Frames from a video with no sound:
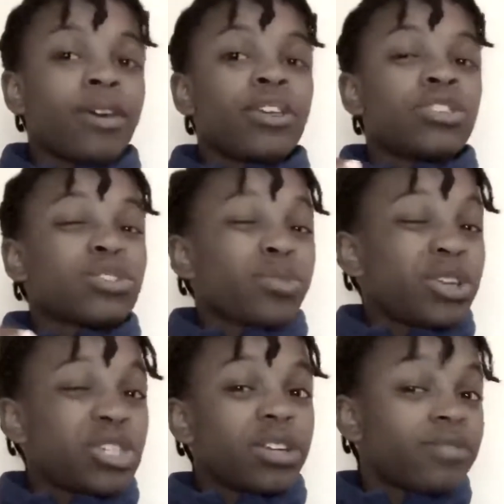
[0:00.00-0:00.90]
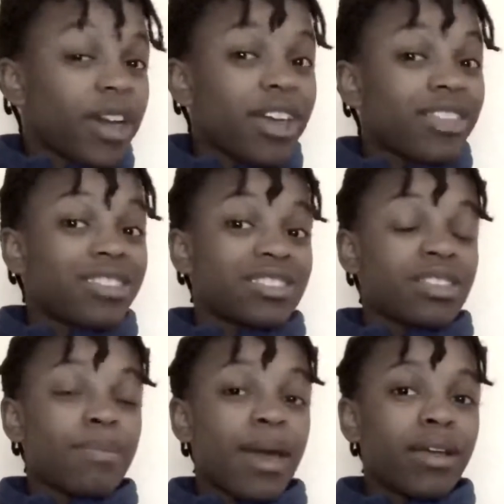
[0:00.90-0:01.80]
screeching violins in the
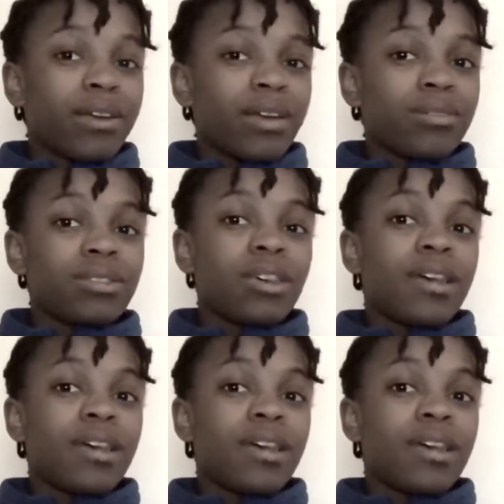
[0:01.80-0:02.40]
background